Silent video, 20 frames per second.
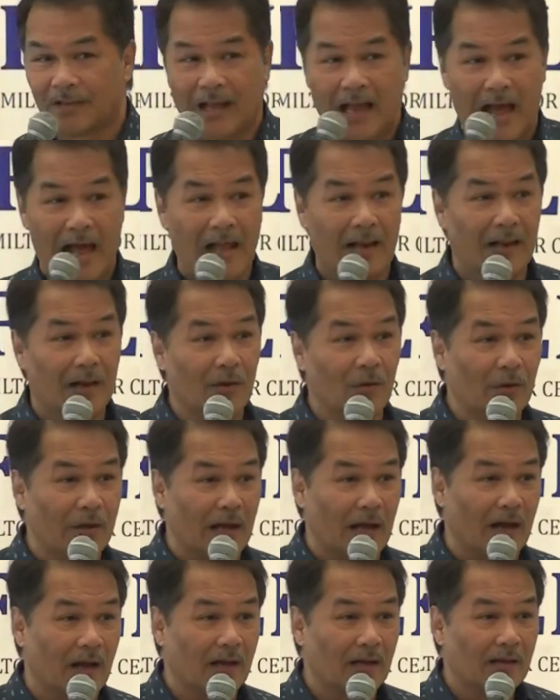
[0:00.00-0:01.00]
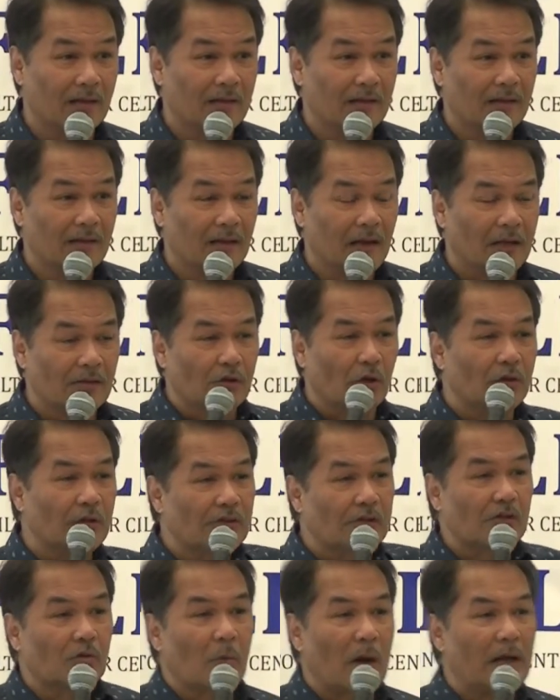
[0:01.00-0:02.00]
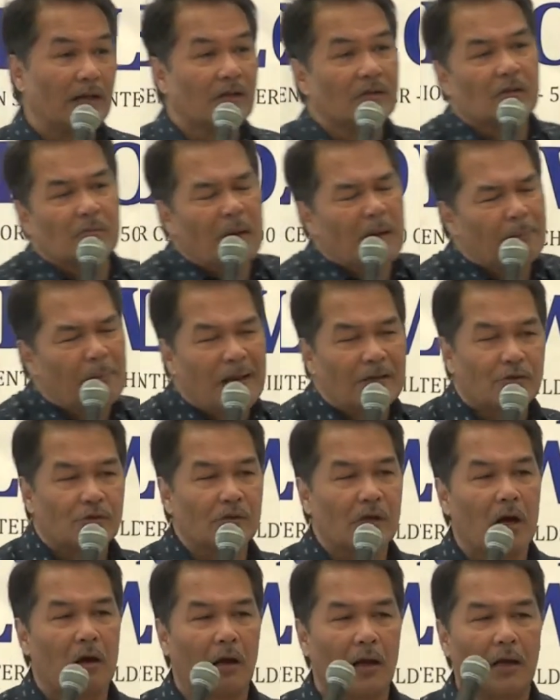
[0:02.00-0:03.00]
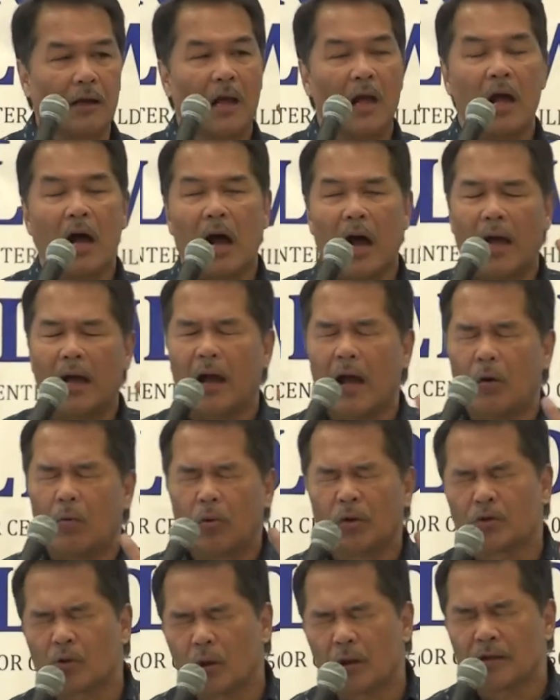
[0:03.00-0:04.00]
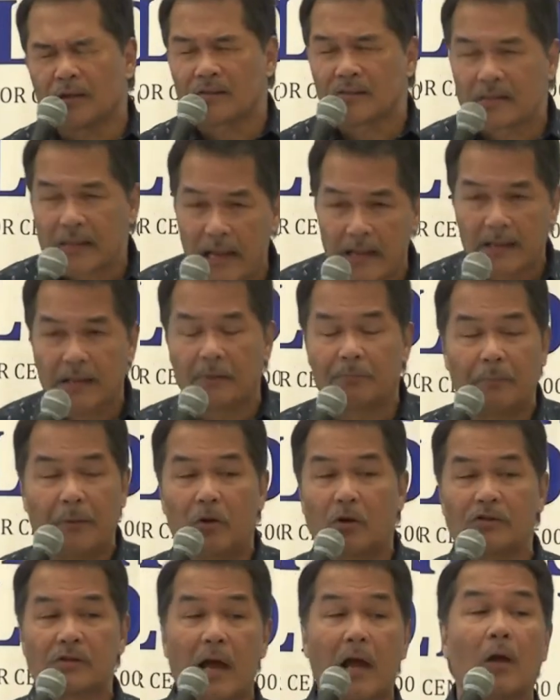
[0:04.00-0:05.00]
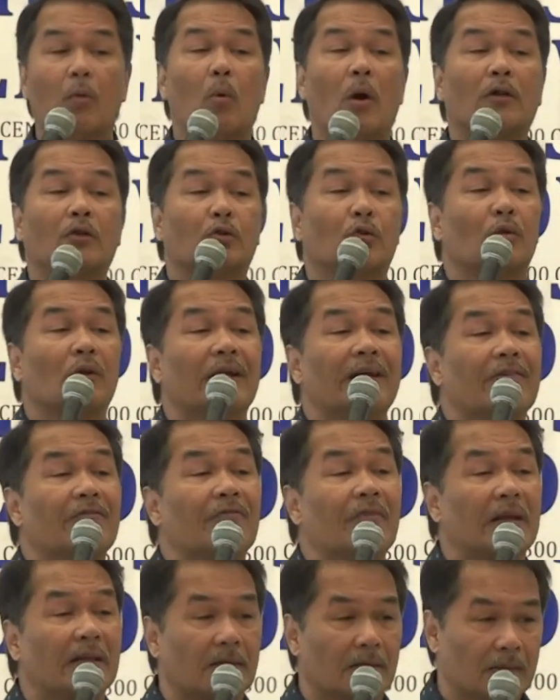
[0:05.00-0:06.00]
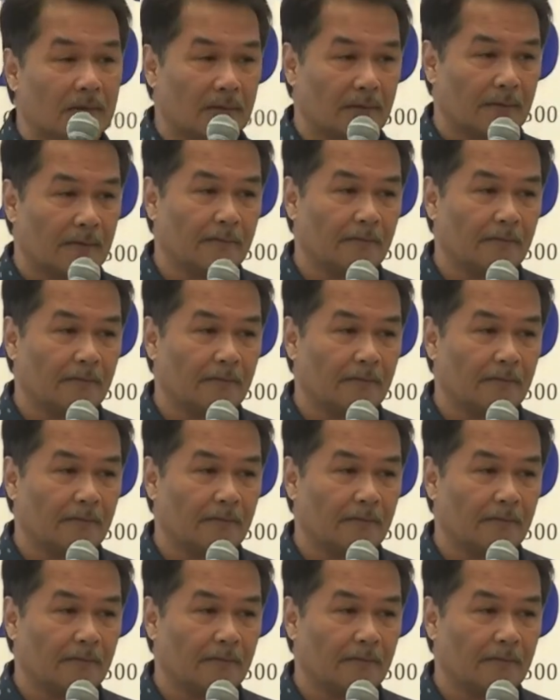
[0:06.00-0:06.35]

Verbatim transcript: Hallelujah. And so this is why this is my passion now. I, I, I, want to understand it because I want to live it.